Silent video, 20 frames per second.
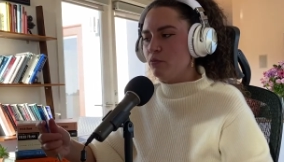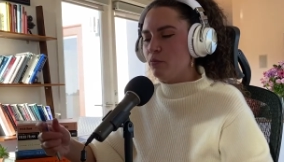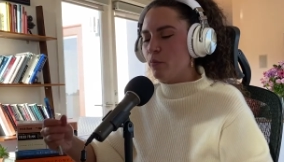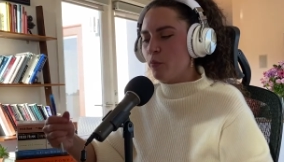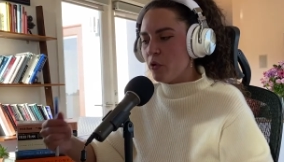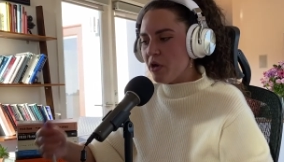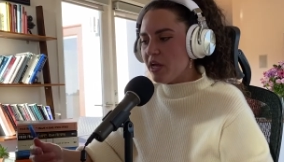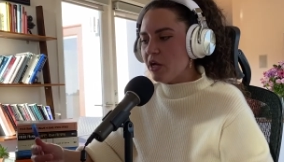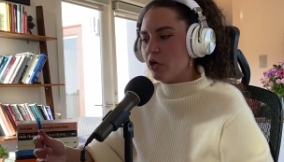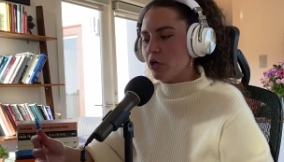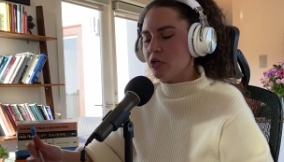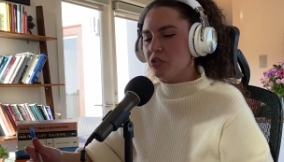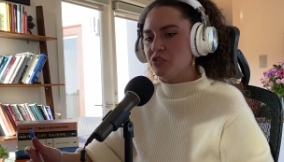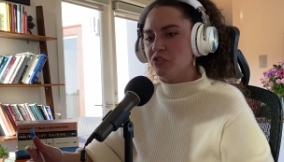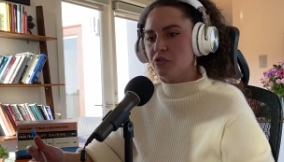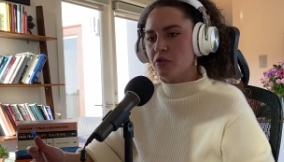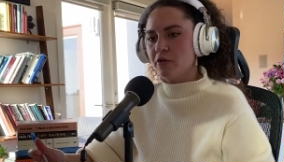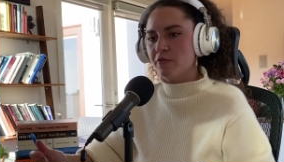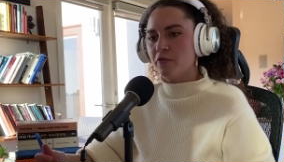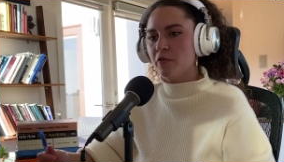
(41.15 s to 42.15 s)

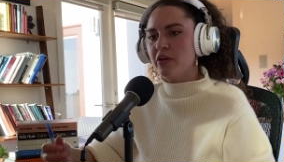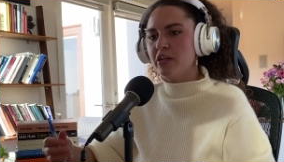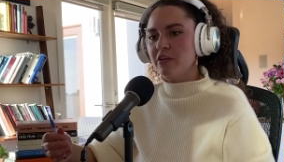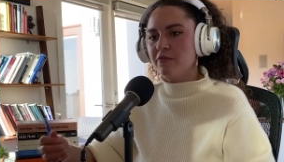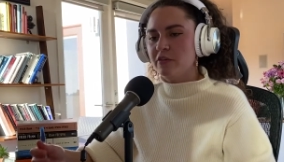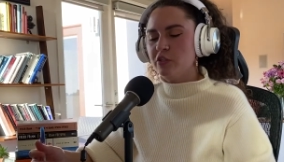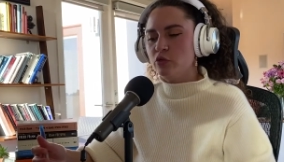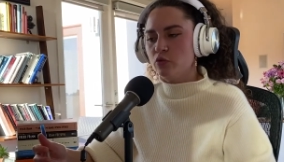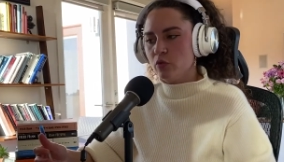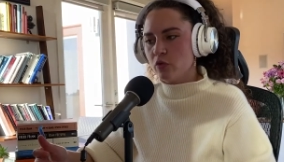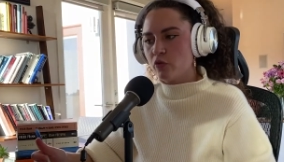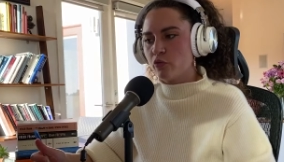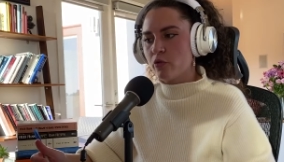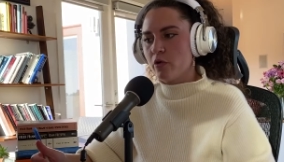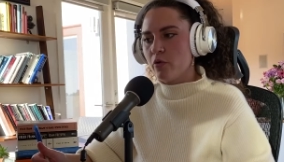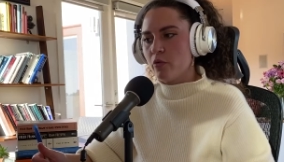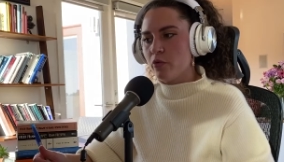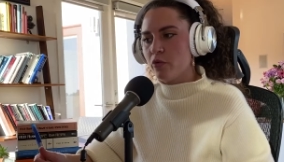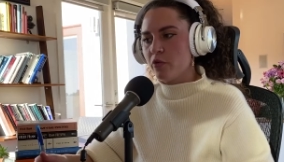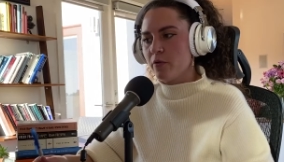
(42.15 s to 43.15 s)
precursor for individual
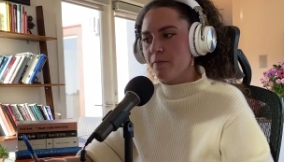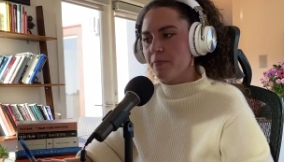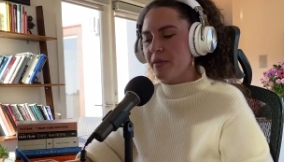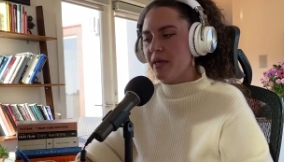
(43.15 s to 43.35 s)
growth.